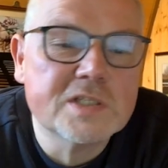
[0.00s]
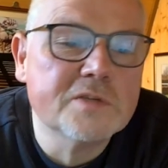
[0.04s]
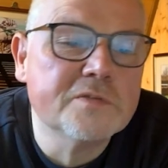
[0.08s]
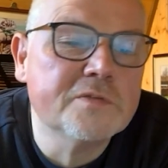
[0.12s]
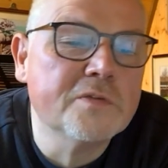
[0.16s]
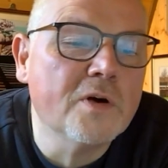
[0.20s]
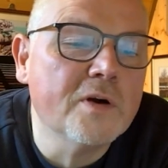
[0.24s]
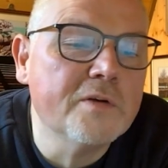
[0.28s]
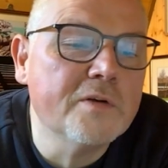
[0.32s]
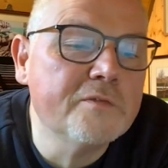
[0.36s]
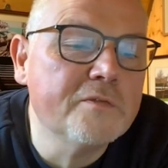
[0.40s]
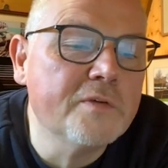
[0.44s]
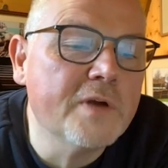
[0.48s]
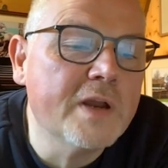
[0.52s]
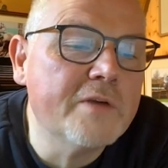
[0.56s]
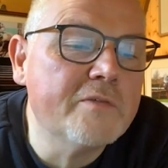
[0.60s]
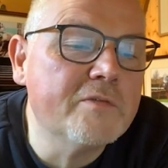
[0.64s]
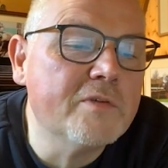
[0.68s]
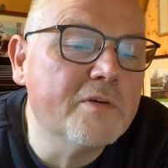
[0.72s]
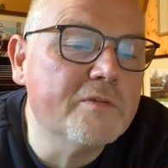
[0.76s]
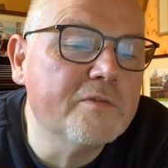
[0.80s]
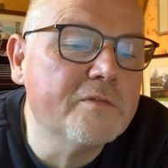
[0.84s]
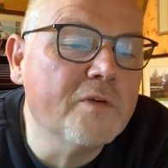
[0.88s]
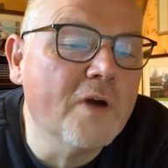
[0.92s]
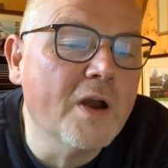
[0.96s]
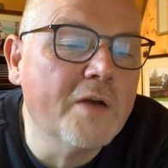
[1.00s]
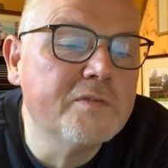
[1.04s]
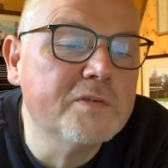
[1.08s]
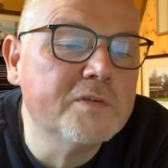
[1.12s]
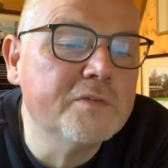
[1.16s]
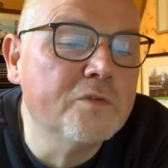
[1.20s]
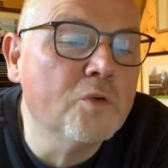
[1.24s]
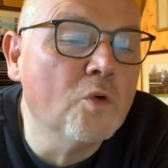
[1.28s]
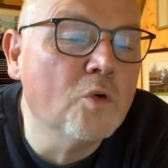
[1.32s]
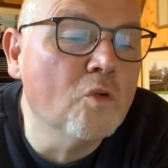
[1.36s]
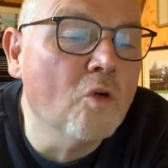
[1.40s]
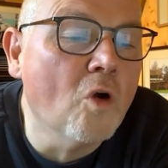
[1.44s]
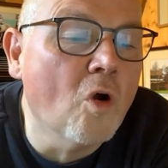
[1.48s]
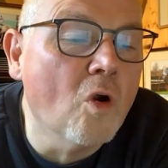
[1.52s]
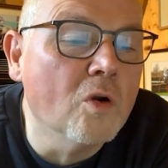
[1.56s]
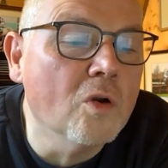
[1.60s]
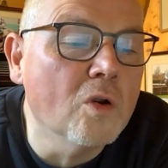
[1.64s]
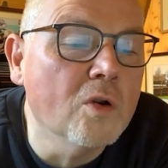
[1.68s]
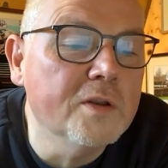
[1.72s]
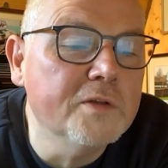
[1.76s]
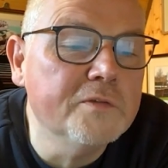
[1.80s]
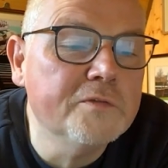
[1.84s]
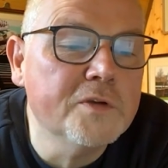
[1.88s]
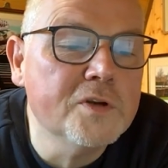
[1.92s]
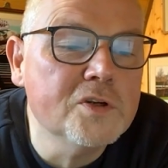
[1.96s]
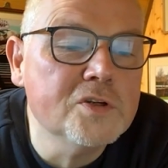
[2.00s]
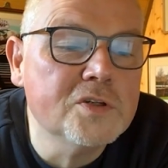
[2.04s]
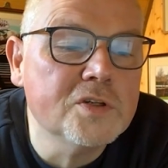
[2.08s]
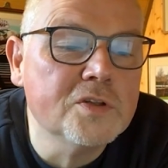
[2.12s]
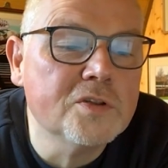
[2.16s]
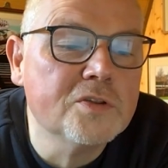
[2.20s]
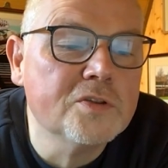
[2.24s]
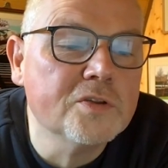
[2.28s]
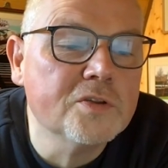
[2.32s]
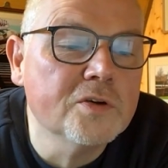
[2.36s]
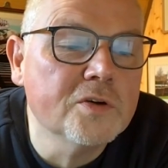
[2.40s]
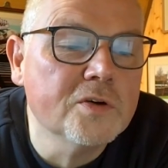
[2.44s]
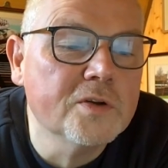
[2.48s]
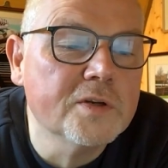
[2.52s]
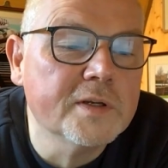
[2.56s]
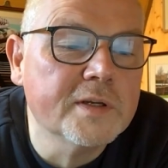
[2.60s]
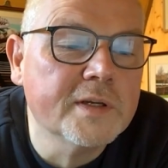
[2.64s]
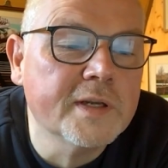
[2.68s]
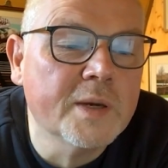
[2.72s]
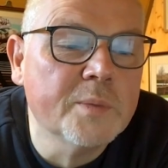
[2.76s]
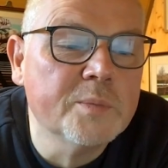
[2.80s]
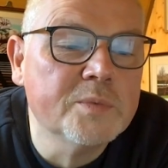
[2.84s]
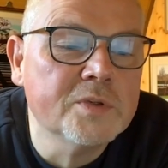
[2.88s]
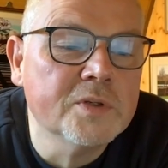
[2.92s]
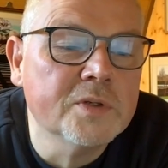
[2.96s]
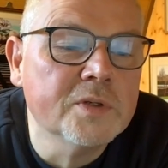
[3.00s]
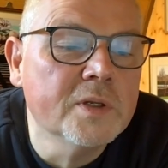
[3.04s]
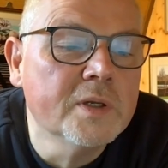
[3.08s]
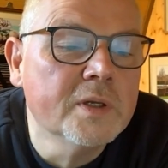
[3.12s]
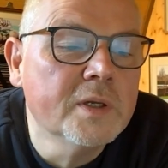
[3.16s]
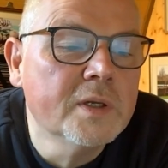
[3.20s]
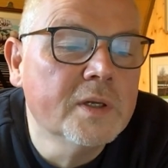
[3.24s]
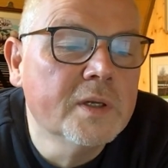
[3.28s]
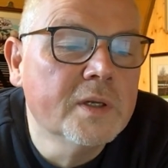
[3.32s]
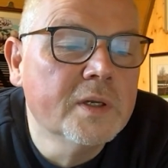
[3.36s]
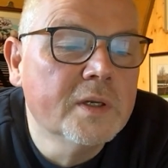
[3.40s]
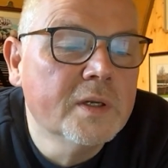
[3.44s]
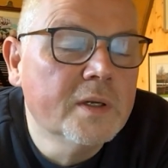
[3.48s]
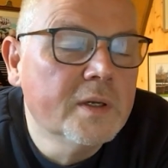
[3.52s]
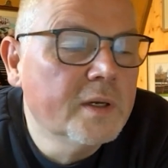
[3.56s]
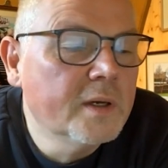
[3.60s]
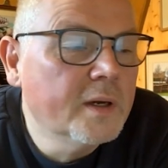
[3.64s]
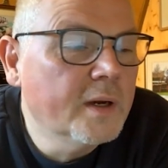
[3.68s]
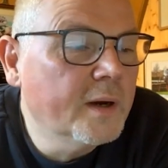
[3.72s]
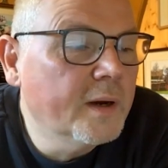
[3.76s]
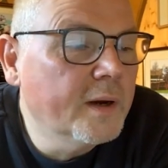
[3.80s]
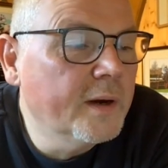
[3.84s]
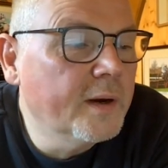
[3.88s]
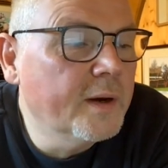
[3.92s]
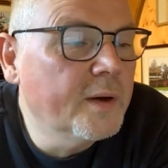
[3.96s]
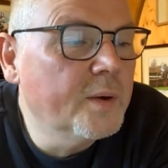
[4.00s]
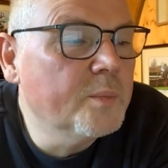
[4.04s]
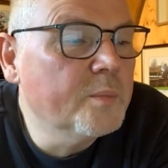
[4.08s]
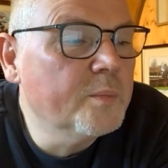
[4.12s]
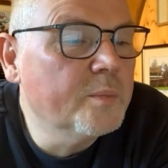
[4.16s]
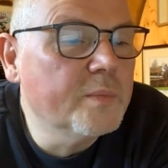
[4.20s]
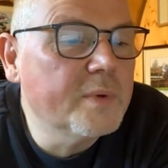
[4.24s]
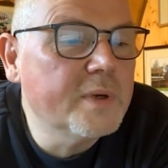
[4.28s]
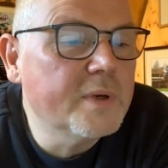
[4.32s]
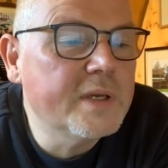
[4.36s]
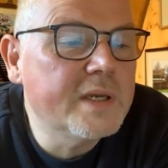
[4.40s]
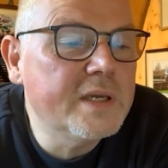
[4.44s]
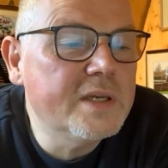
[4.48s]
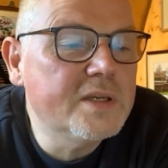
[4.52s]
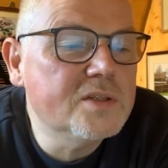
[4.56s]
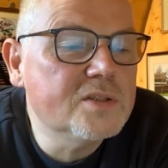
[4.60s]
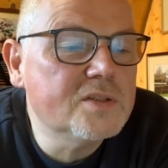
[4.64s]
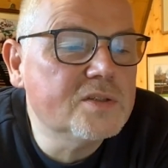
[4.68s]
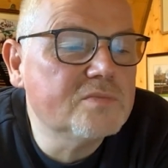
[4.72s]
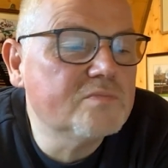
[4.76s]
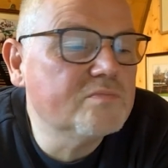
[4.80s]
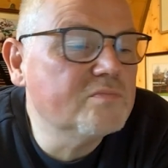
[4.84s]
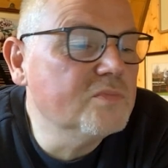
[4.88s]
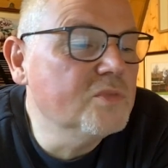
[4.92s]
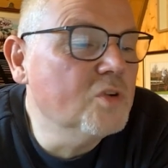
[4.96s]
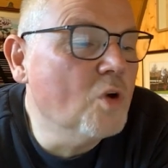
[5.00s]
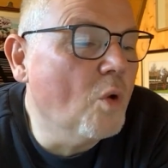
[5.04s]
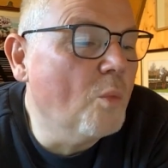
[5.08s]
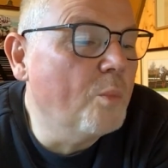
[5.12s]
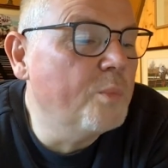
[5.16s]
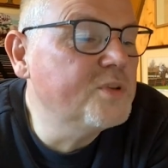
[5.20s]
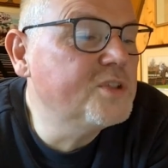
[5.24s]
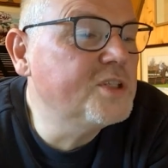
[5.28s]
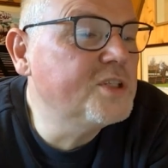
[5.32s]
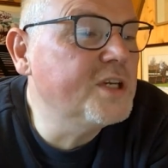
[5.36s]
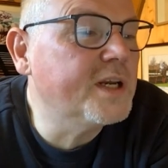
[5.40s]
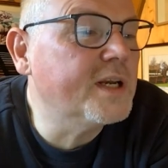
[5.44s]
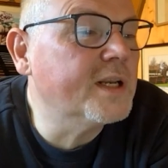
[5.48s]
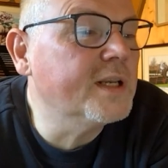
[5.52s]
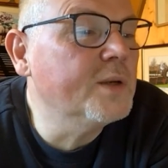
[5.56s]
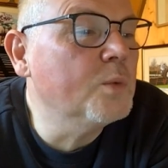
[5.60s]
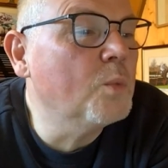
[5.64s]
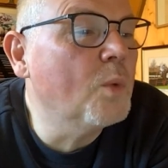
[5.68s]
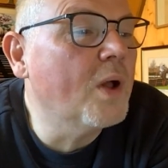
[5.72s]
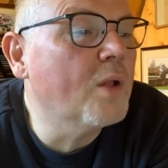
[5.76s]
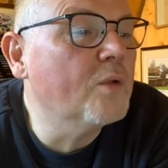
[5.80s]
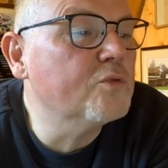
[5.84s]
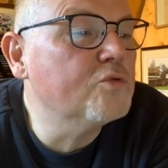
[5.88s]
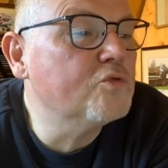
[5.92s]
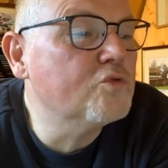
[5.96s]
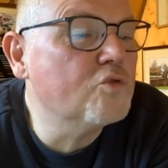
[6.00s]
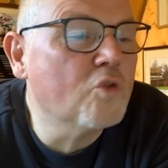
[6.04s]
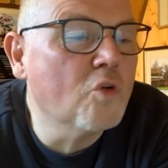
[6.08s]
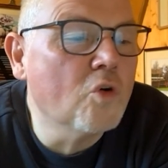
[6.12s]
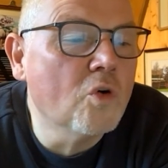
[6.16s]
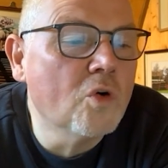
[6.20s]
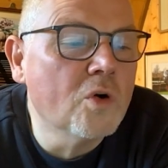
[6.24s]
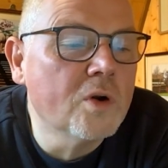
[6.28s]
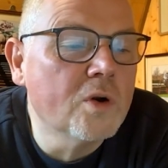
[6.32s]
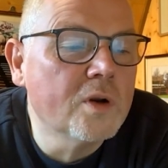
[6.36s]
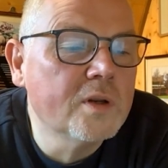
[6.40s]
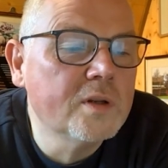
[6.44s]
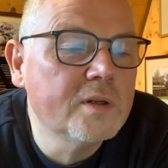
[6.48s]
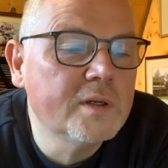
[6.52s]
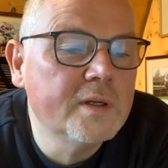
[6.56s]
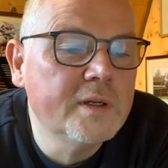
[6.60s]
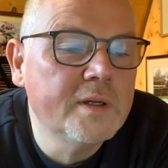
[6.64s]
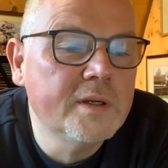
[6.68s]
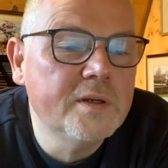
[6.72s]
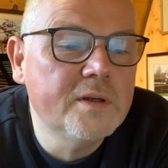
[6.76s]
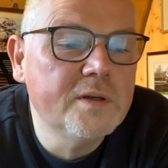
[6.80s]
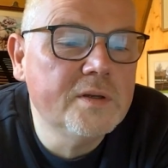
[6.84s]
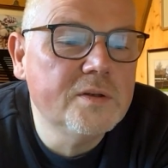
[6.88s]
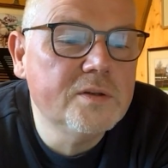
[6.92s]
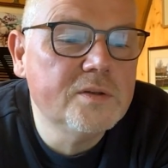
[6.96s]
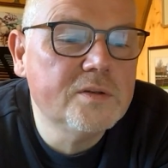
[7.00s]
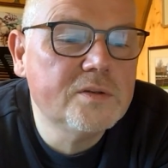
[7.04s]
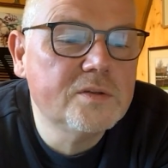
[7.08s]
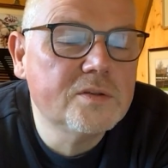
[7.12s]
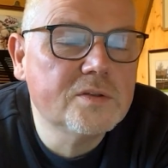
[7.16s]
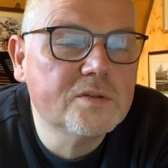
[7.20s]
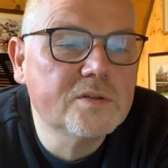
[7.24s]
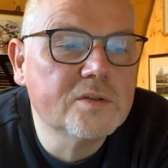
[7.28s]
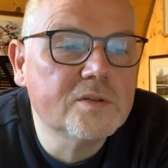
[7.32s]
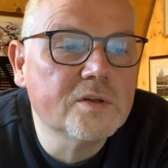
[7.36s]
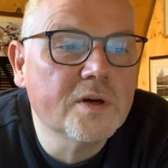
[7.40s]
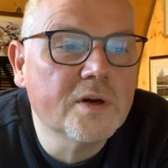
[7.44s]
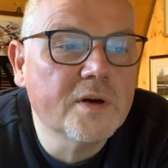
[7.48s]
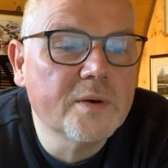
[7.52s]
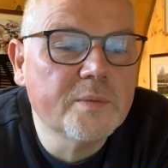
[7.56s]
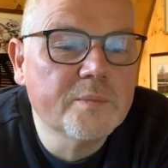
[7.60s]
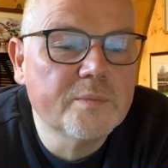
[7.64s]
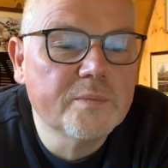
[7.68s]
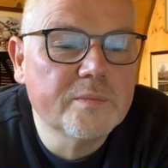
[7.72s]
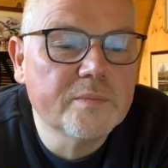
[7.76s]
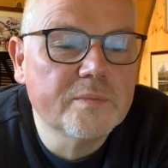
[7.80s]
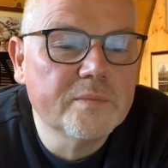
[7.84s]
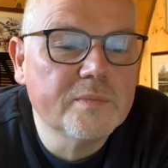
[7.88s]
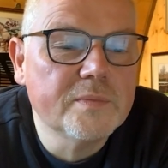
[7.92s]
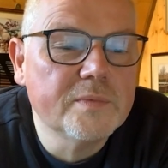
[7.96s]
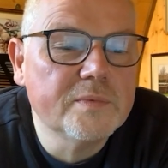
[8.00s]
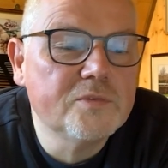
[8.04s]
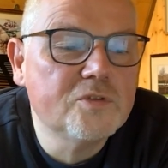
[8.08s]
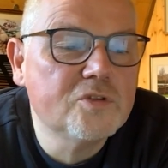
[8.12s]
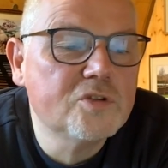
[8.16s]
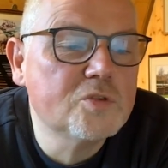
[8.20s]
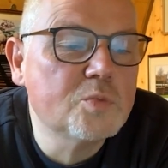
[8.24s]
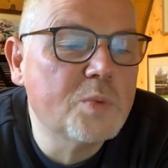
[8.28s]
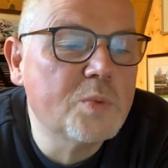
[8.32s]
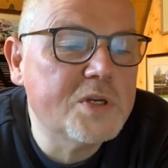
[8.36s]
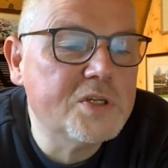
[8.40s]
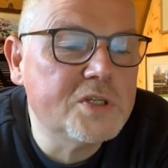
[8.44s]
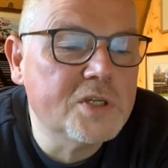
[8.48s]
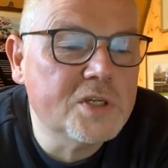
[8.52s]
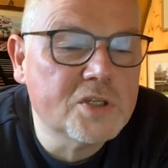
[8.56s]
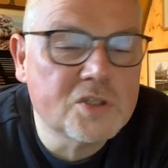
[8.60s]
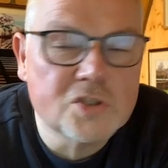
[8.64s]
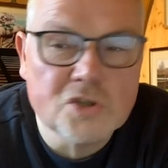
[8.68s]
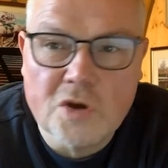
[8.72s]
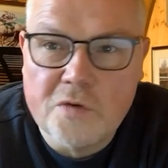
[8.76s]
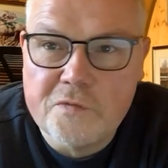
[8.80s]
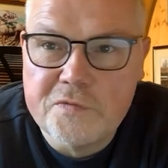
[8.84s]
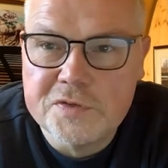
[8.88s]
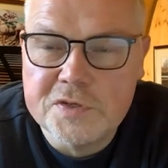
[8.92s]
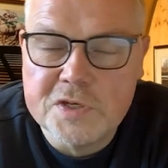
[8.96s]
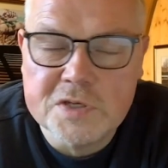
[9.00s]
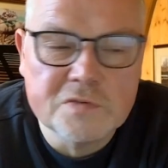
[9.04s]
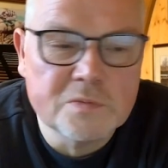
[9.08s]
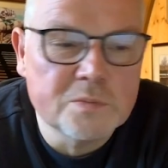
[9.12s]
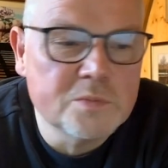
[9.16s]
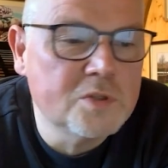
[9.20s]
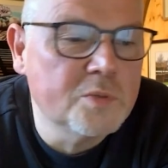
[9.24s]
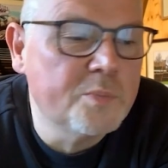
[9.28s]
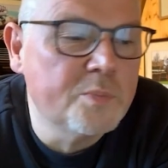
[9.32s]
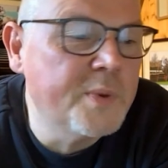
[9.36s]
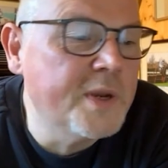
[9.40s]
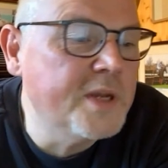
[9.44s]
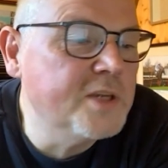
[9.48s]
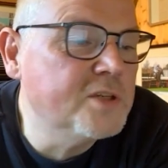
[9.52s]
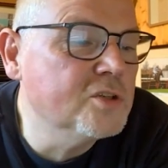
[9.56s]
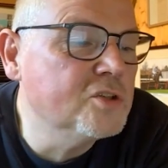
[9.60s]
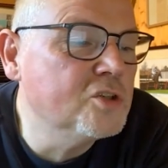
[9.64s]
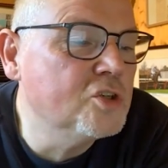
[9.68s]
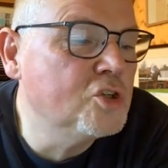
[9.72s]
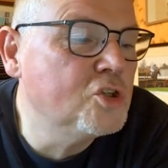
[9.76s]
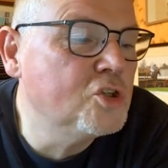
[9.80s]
to 5 favourite, 5 to 4 on, only finishing 3rd at Kempton. He's not particularly well drawn. He's switching surfaces from Topeka to